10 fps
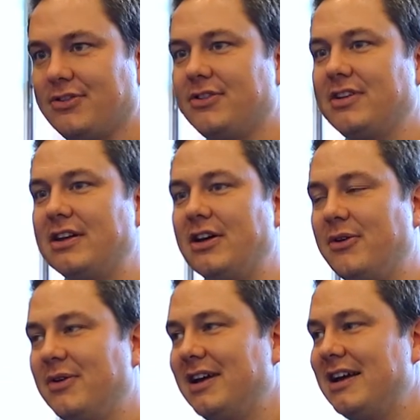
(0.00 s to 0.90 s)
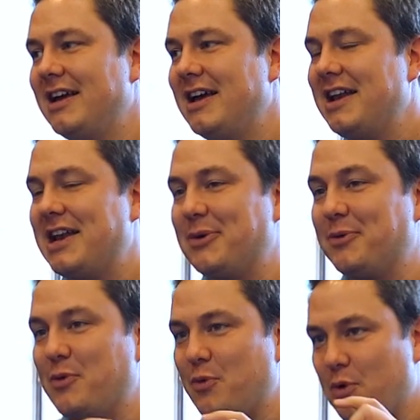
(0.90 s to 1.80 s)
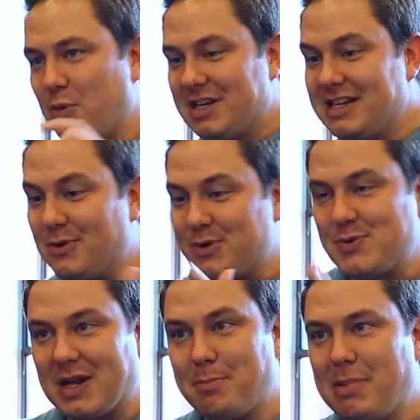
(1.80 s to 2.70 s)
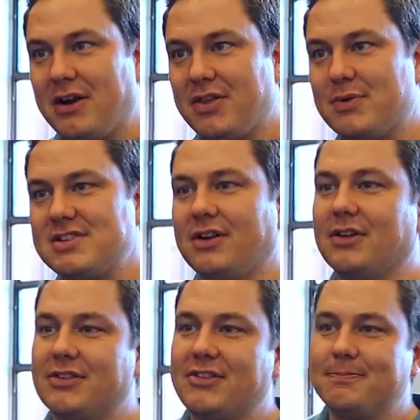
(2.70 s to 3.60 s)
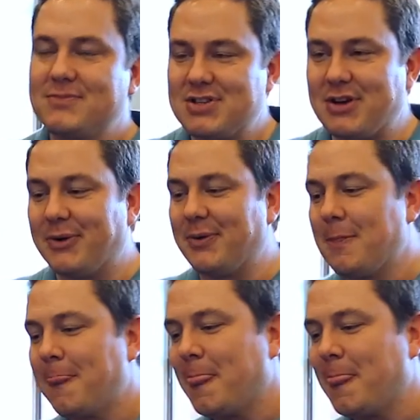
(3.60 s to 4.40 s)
also said no? Now what we did was we compared the results. So